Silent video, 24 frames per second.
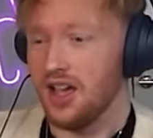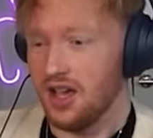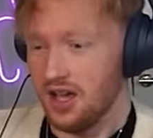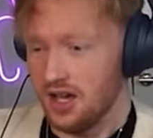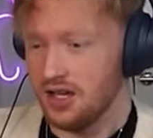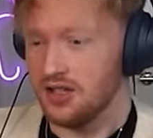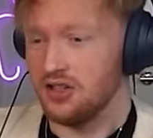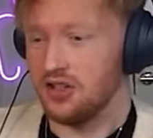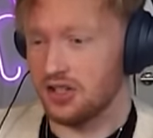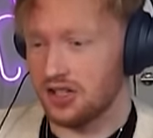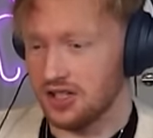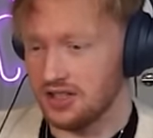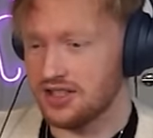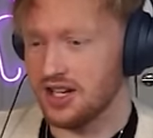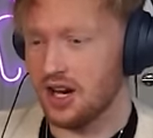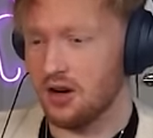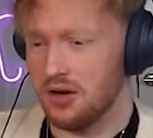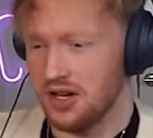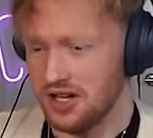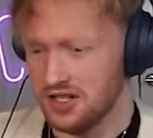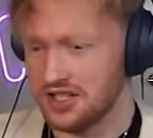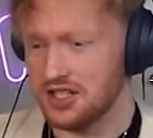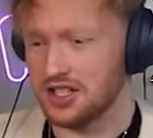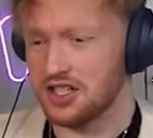You can tell
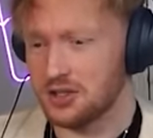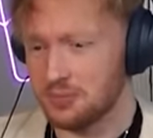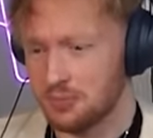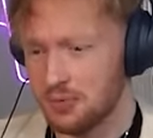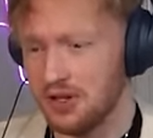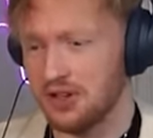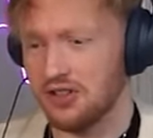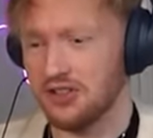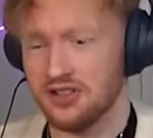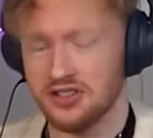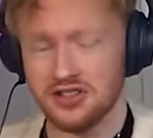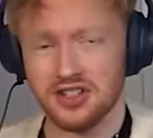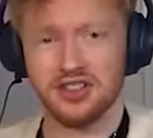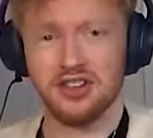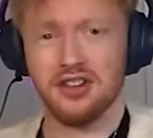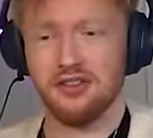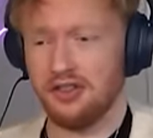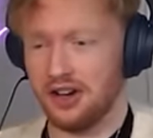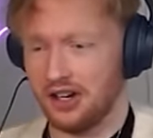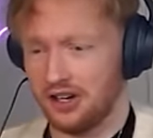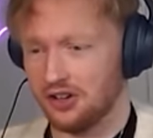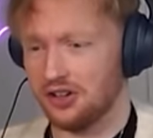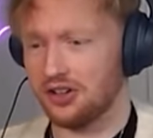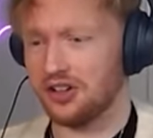he's experienced in the
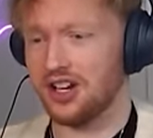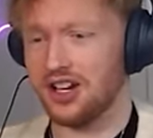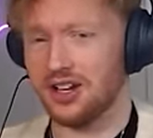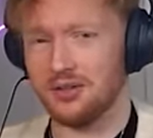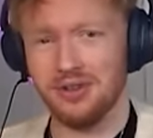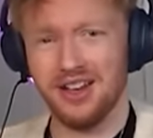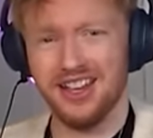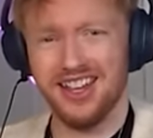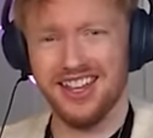finger game.